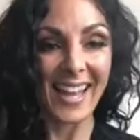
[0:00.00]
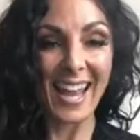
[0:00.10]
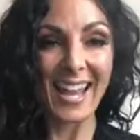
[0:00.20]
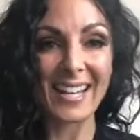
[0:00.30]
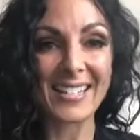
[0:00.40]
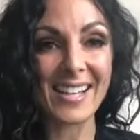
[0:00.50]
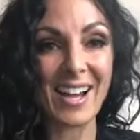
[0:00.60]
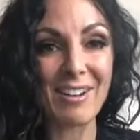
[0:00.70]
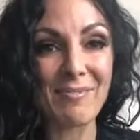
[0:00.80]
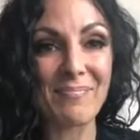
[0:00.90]

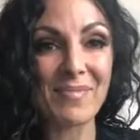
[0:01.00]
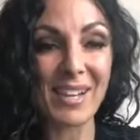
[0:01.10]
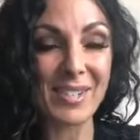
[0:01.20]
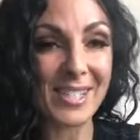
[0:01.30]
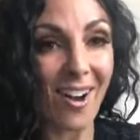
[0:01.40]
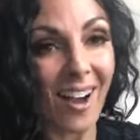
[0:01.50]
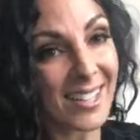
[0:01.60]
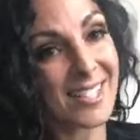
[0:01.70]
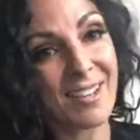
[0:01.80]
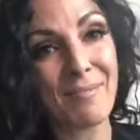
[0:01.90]
And it was
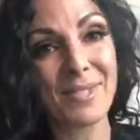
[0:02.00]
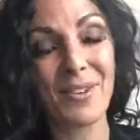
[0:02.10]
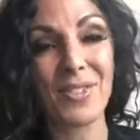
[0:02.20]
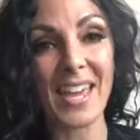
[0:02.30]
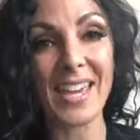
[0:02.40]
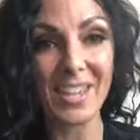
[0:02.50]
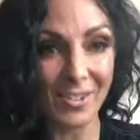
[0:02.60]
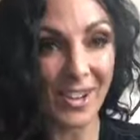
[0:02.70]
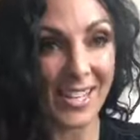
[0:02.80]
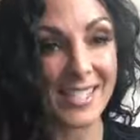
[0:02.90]
awesome. So thank
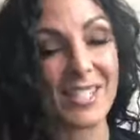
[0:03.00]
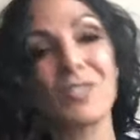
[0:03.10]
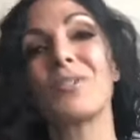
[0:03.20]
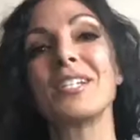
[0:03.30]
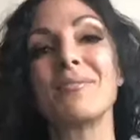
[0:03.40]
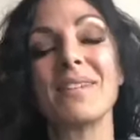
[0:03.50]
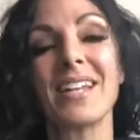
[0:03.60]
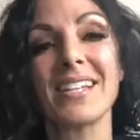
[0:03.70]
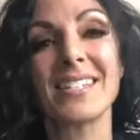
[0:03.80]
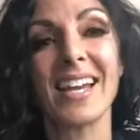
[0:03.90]
you guys that joined me
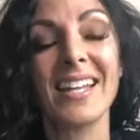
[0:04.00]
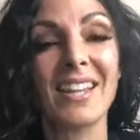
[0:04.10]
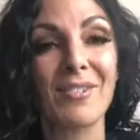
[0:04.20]
last night.